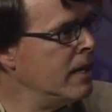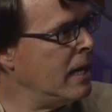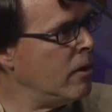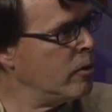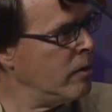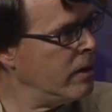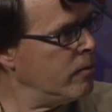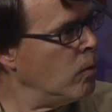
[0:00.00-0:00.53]
Now
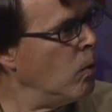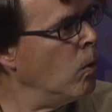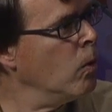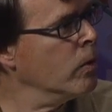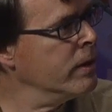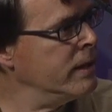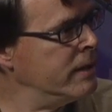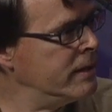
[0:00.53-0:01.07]
you have
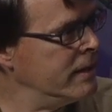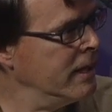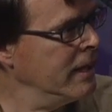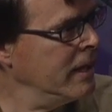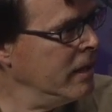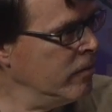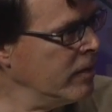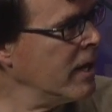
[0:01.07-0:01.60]
all these
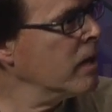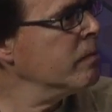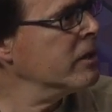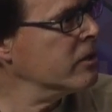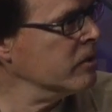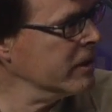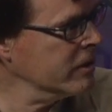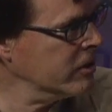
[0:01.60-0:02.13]

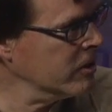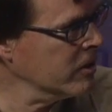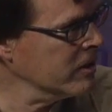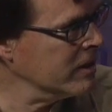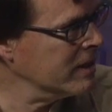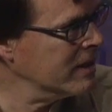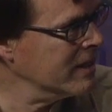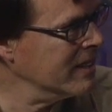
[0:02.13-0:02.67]
environmental
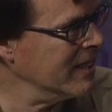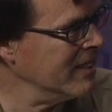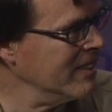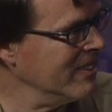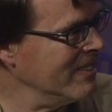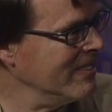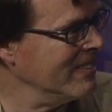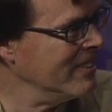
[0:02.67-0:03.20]
concerns that
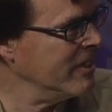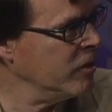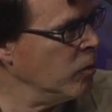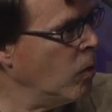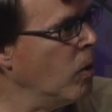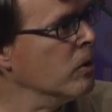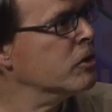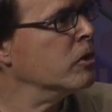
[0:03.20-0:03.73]
you that you
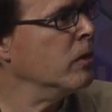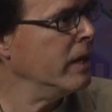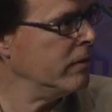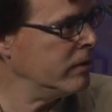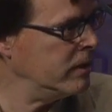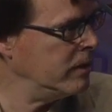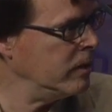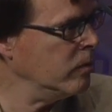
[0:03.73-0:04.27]
also have
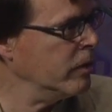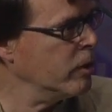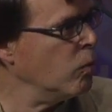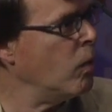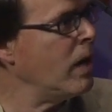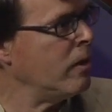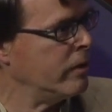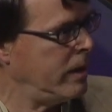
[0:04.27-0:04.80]
to deal with
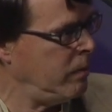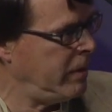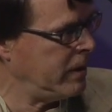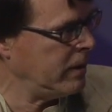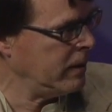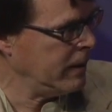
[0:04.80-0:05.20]
while keeping the